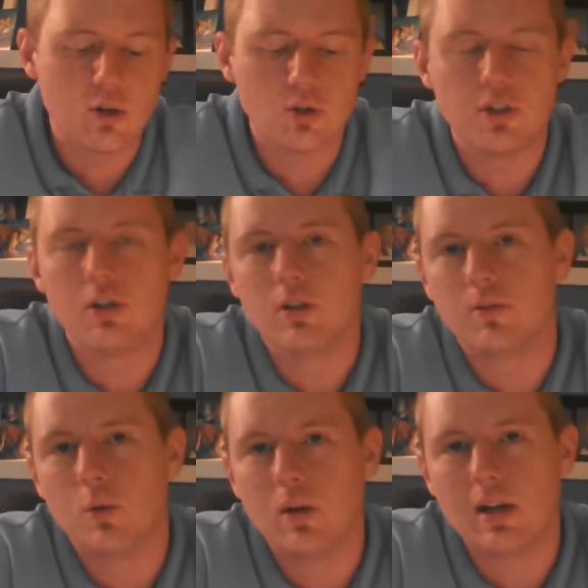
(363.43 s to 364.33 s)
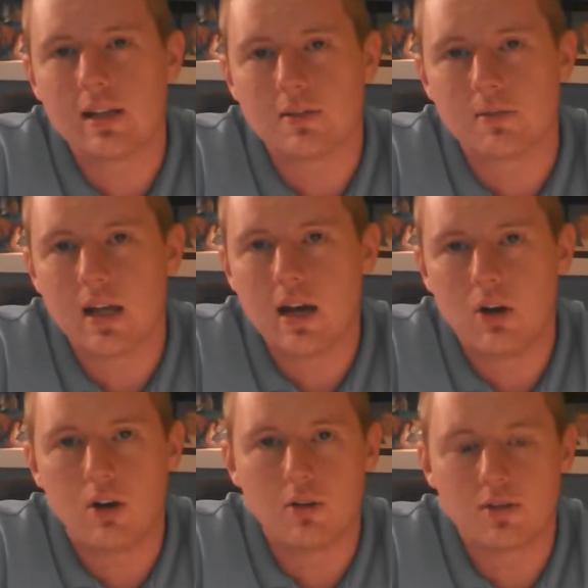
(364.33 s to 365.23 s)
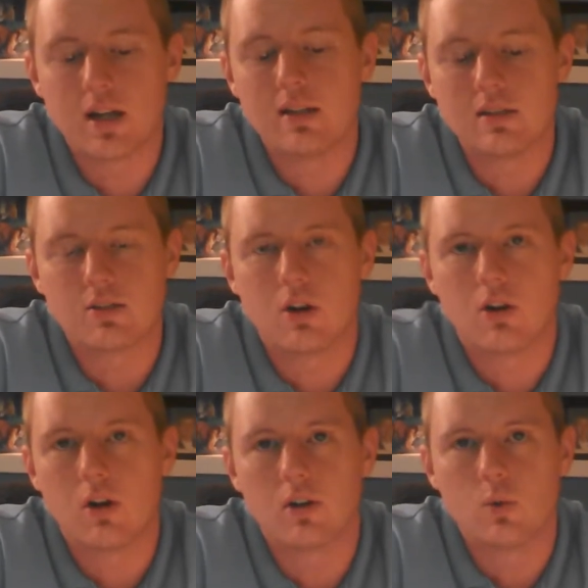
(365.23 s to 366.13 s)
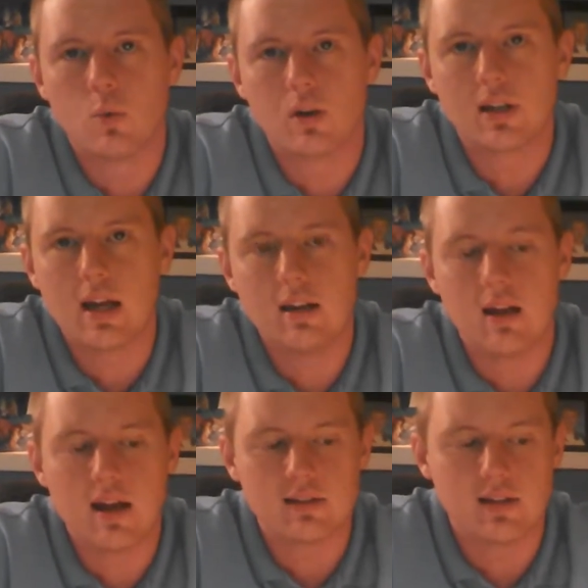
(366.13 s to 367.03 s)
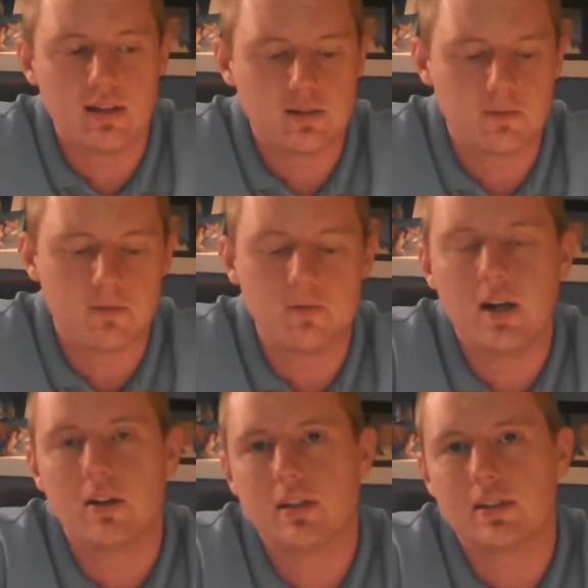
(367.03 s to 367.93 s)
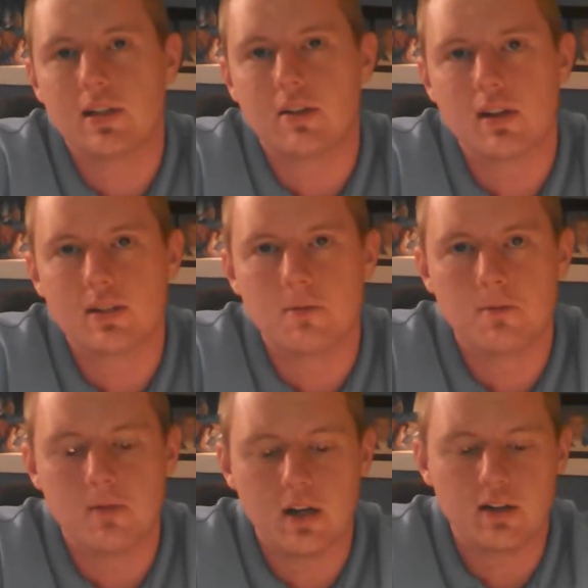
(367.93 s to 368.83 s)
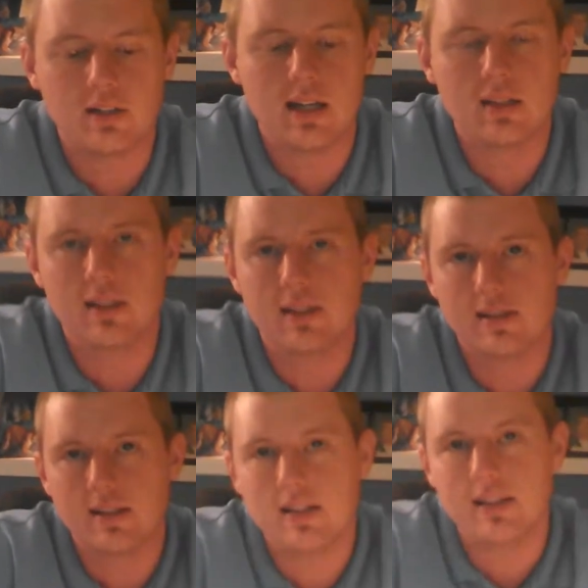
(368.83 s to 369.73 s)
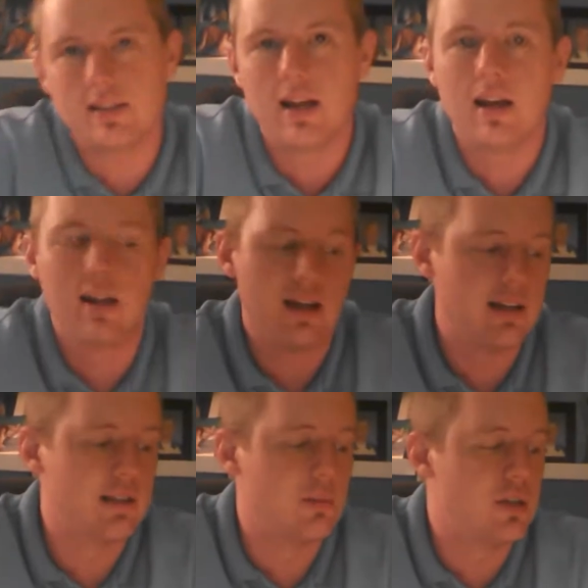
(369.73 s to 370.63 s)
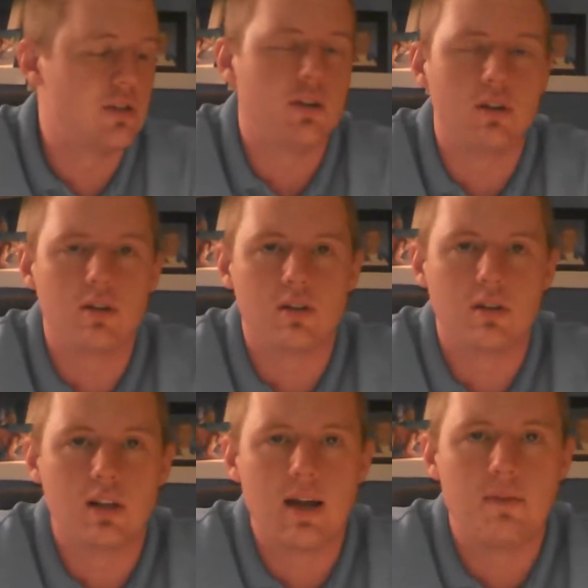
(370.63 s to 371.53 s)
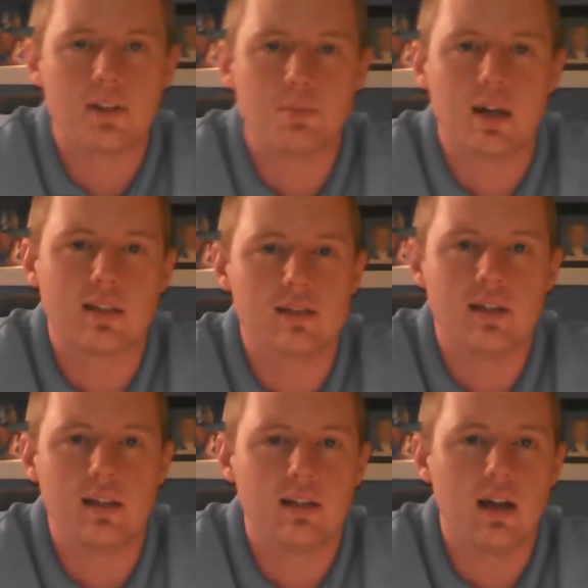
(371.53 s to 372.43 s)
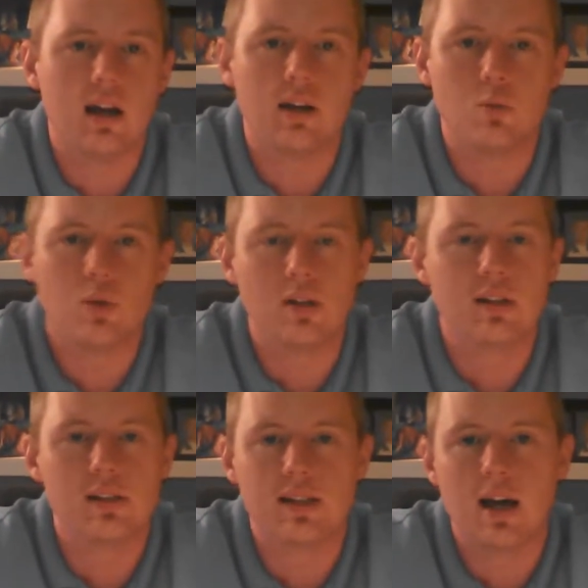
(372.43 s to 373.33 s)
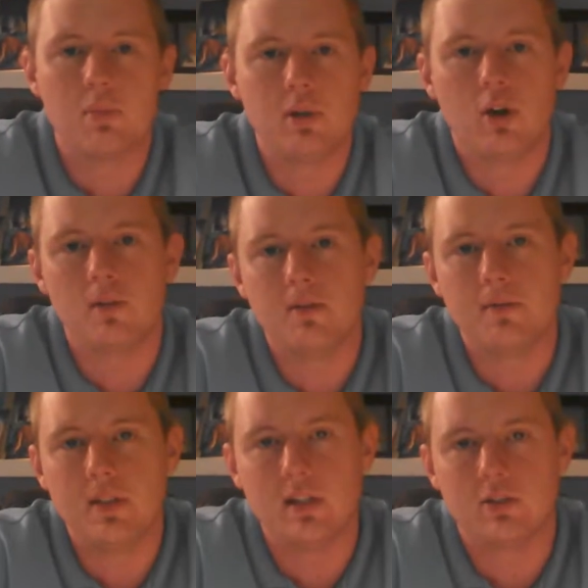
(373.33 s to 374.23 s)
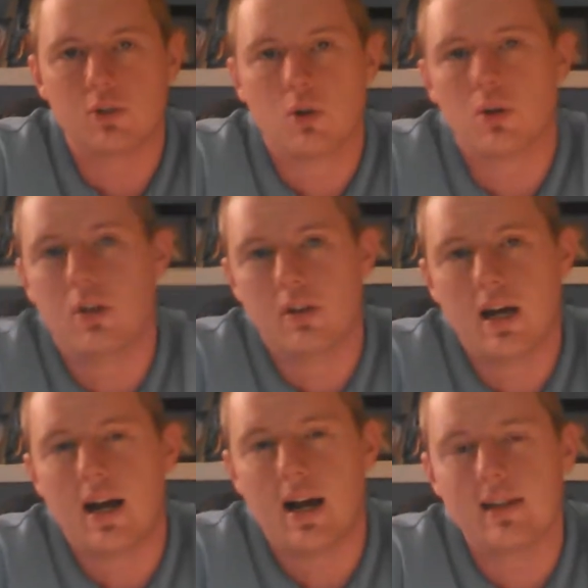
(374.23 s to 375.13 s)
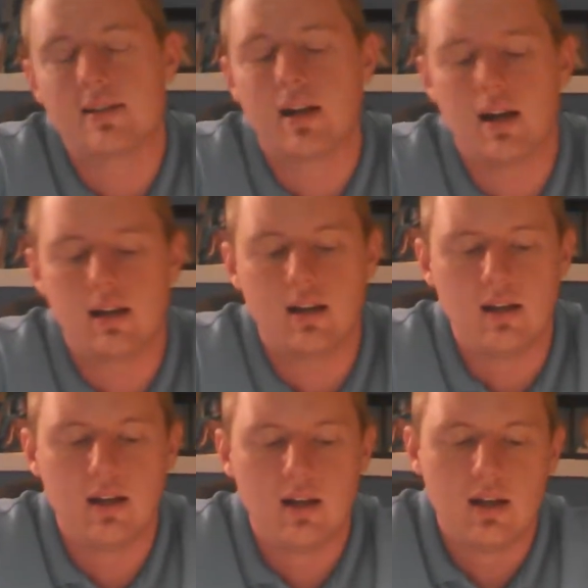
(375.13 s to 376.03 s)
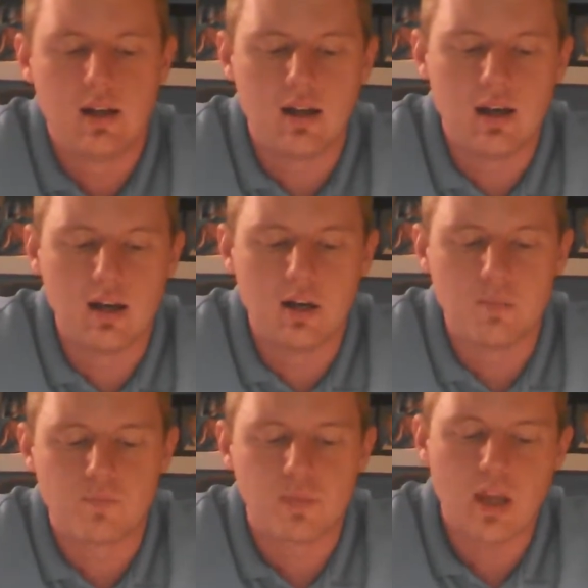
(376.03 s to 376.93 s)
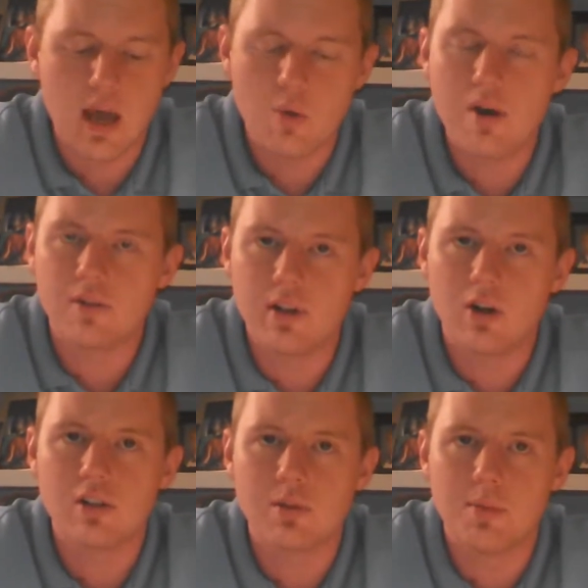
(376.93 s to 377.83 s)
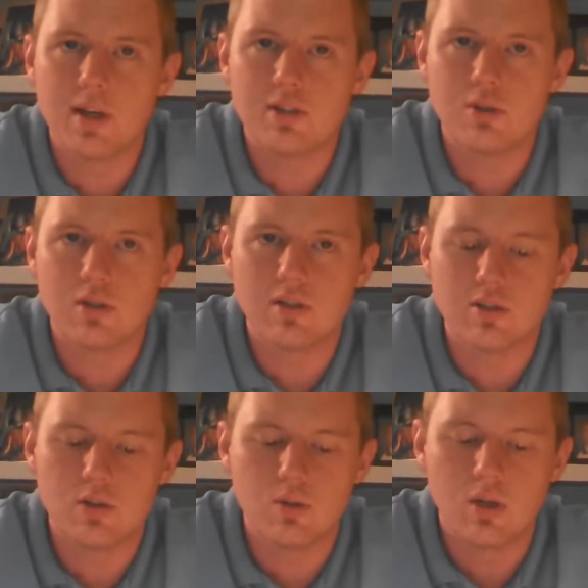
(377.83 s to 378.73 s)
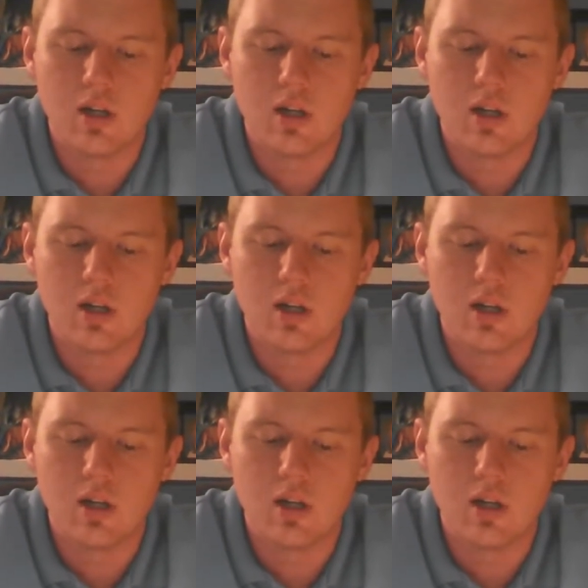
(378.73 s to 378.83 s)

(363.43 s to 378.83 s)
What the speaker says: cure for it as of now, although scientists are hard at work at it, as it is a very serious and very deadly disease. As I mentioned earlier, the life expectancy really is not beyond 50 years old on the high side. However, there are some things you can do.